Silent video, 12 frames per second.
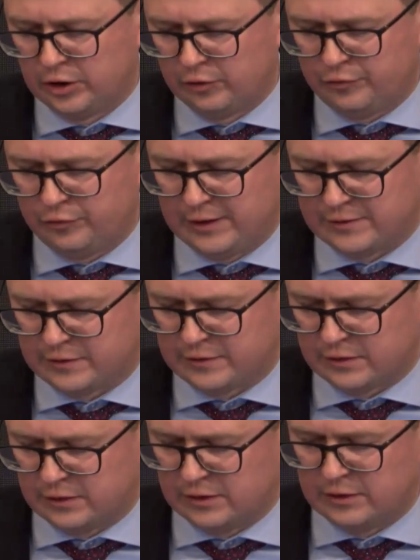friend
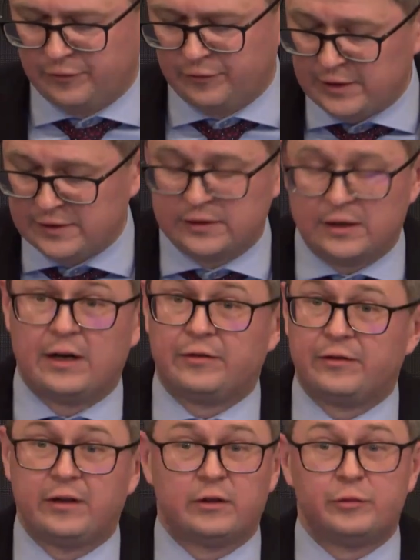defense. I
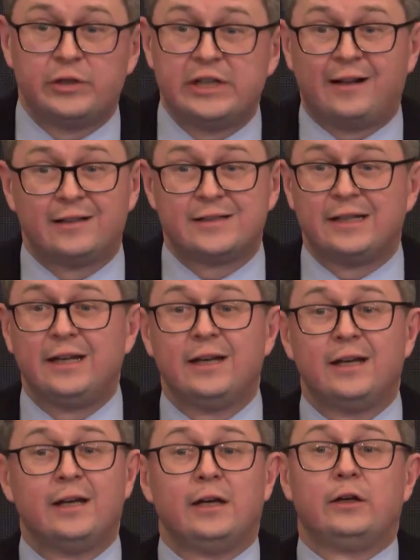think the reality
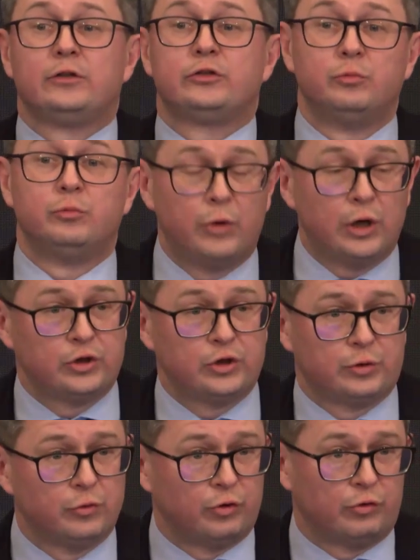is
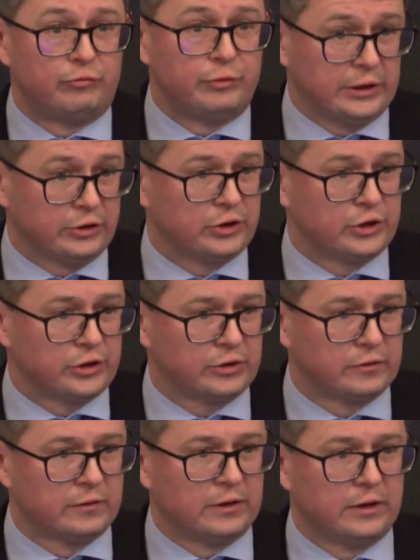much more rich.
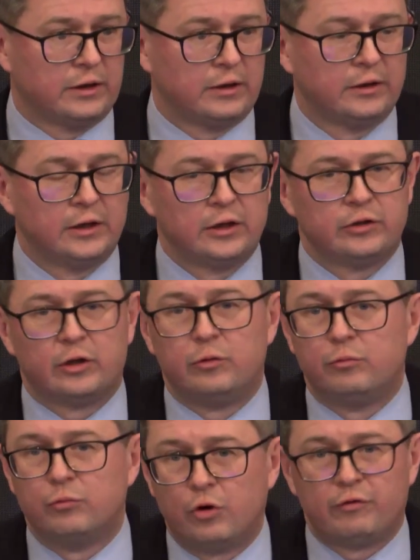There are
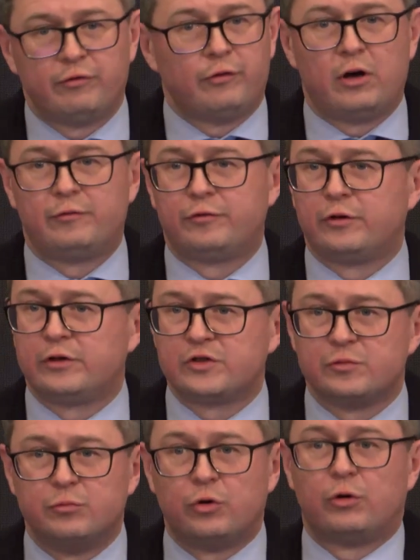more
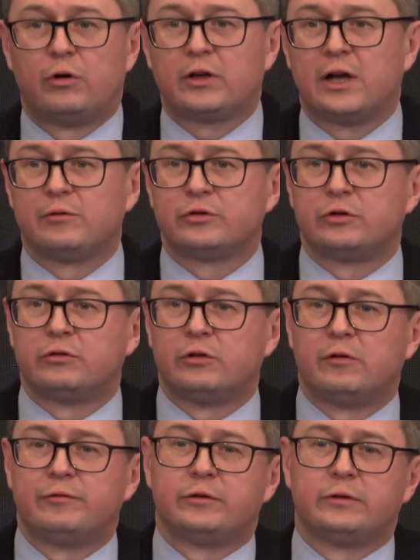offers, more counter
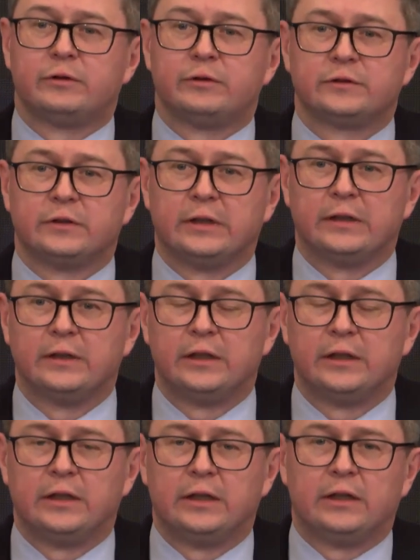offers.
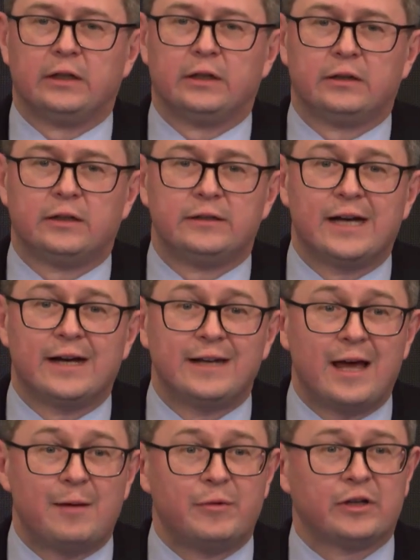The
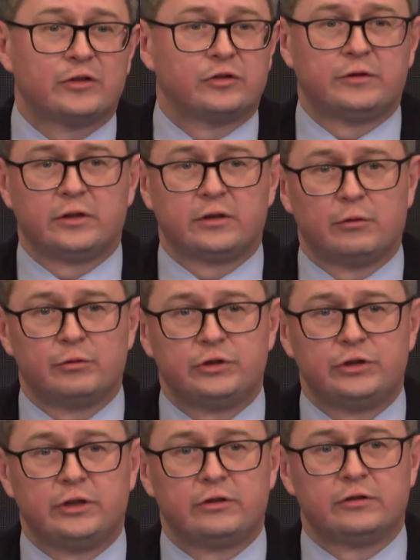dynamics of the
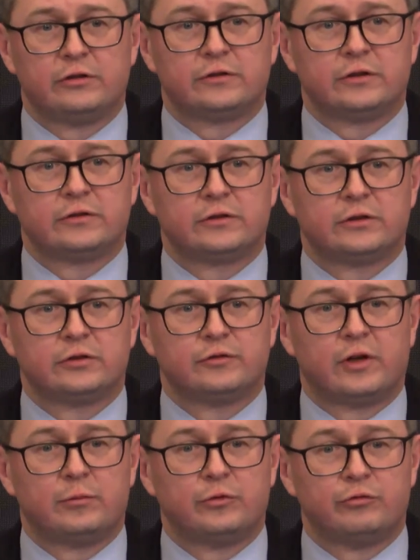negotiations is
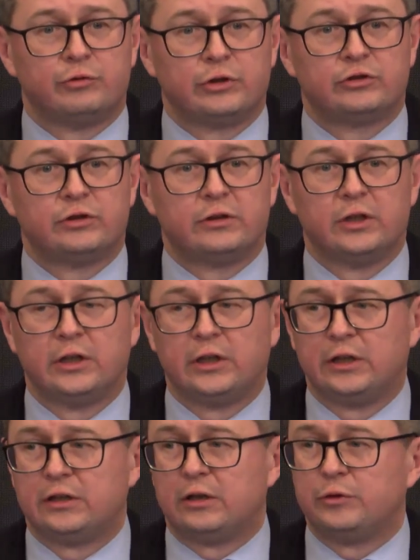far more rich than
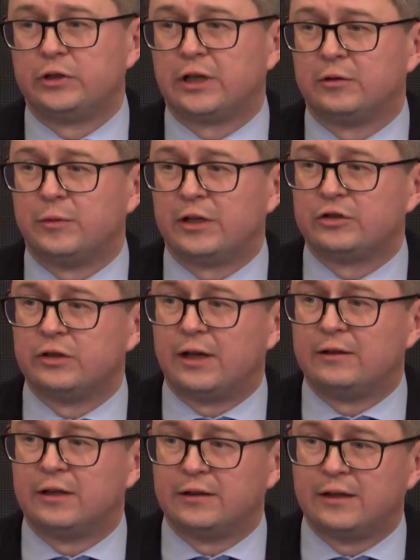we can imagine,
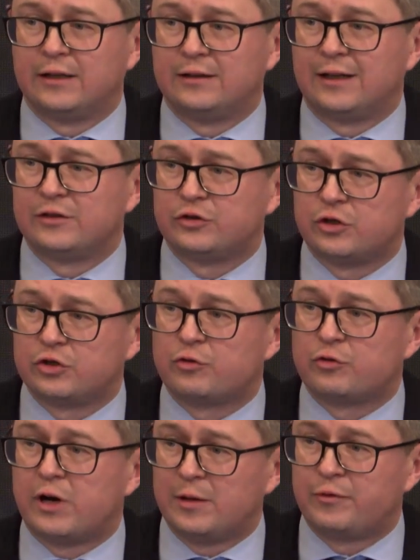and that is
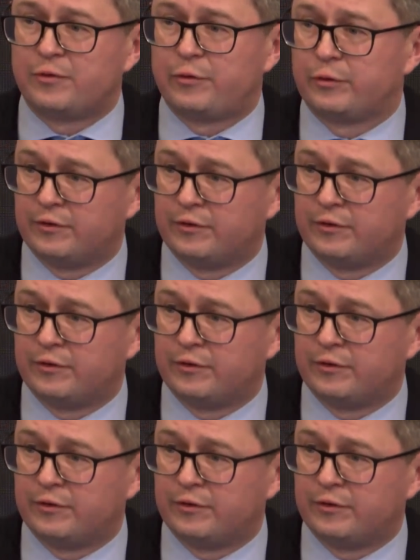described through